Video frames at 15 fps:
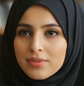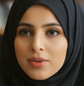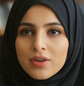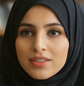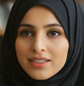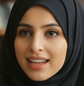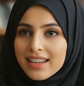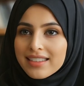
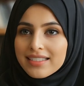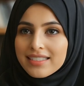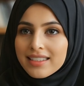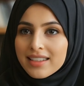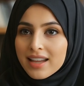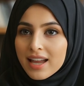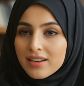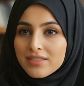Well, the
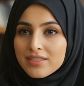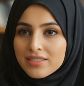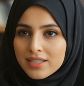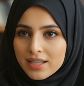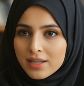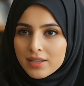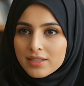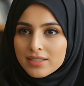idea of a
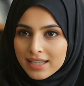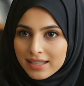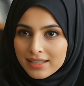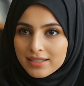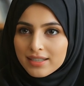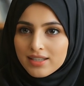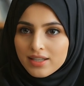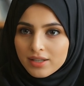single
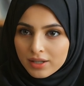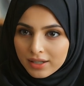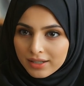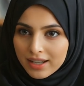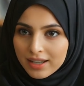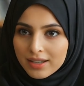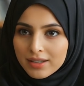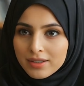text doing
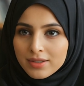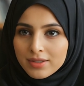that.